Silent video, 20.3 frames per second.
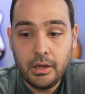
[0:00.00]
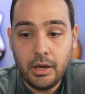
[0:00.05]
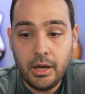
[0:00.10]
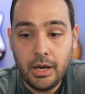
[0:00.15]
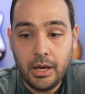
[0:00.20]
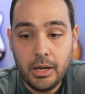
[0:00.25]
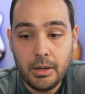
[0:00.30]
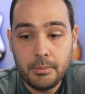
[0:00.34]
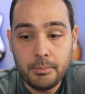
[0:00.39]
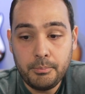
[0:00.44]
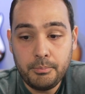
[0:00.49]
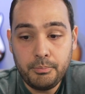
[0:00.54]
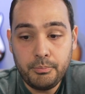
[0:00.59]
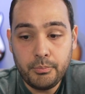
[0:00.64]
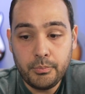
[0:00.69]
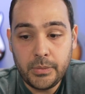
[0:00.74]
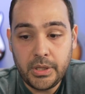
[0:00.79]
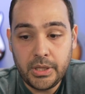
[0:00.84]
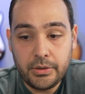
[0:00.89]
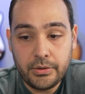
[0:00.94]

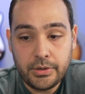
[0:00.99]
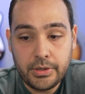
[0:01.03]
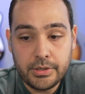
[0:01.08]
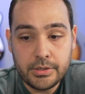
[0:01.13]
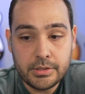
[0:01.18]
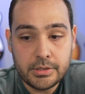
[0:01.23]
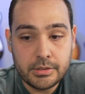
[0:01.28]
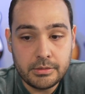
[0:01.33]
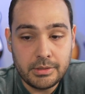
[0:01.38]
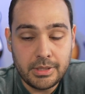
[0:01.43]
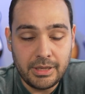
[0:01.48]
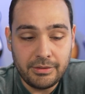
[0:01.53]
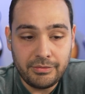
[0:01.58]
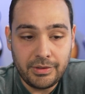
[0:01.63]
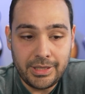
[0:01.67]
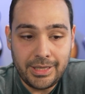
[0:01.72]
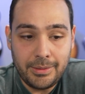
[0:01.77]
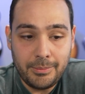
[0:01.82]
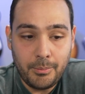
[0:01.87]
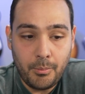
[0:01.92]
Um, there is
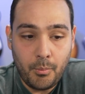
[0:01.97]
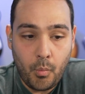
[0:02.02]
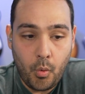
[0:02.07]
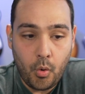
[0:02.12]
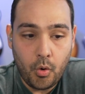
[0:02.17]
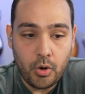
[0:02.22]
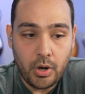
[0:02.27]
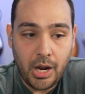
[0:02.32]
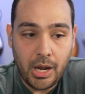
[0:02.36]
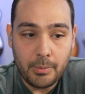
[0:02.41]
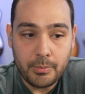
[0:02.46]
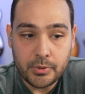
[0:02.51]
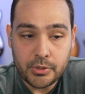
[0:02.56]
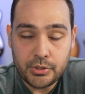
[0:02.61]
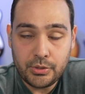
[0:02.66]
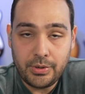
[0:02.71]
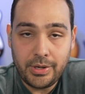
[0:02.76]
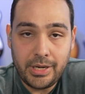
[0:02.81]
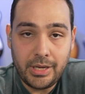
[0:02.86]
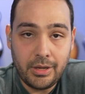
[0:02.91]
definitely more
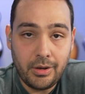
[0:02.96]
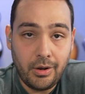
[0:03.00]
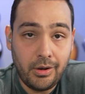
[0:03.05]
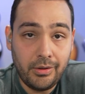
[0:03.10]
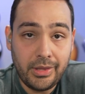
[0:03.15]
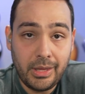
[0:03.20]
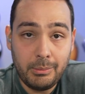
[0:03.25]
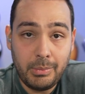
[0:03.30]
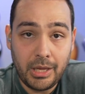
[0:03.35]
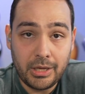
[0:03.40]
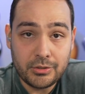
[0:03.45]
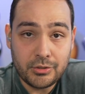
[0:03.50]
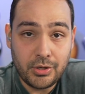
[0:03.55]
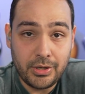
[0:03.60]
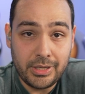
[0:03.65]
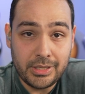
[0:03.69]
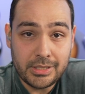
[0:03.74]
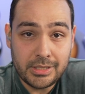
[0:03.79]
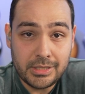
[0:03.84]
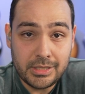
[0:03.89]
opportunity on that
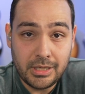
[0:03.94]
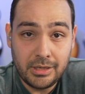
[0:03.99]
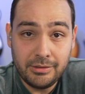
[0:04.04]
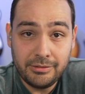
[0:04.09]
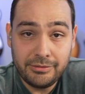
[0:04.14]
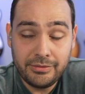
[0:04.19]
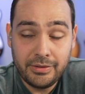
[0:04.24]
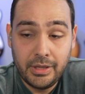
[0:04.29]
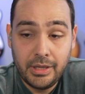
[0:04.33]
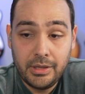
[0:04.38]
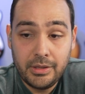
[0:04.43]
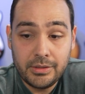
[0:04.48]
blockchain itself